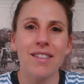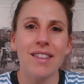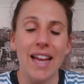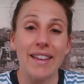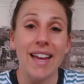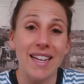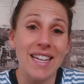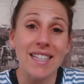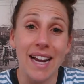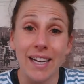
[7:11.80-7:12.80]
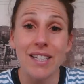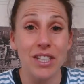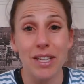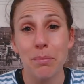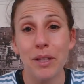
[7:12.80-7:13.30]
that is
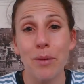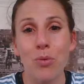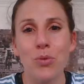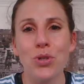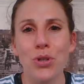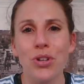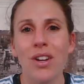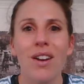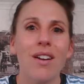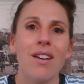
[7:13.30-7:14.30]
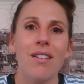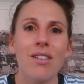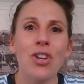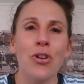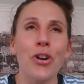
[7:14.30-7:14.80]
actually applicable to
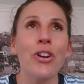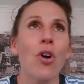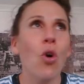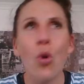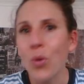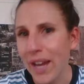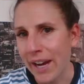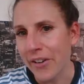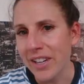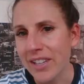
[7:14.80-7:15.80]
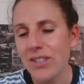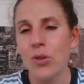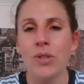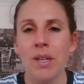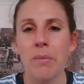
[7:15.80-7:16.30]
all areas
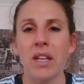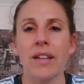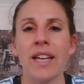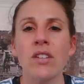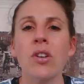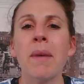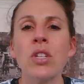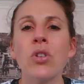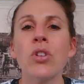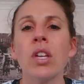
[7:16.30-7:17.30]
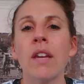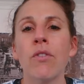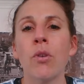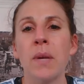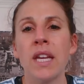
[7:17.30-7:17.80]
or something like that. So make sure you give
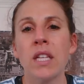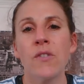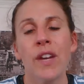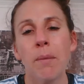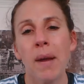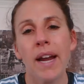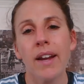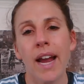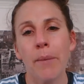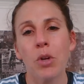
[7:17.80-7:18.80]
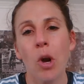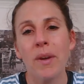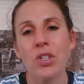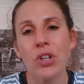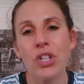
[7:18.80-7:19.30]
your peers feedback,
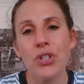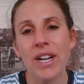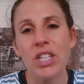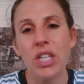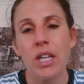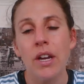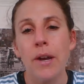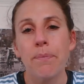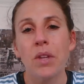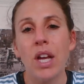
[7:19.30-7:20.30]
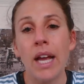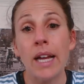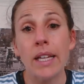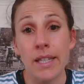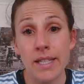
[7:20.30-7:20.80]
comment on a strategy,
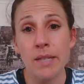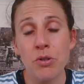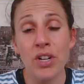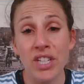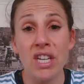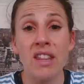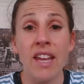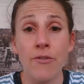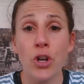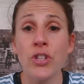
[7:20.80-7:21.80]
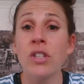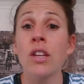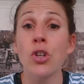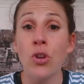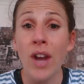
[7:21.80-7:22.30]
assessment strategy they've chosen
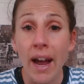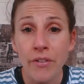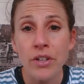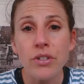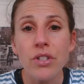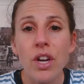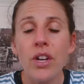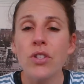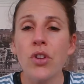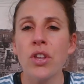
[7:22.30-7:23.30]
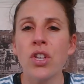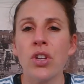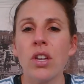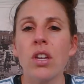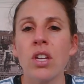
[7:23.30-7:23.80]
that you haven't, so that
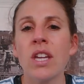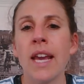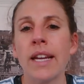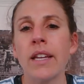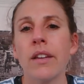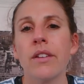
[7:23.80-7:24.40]
you're getting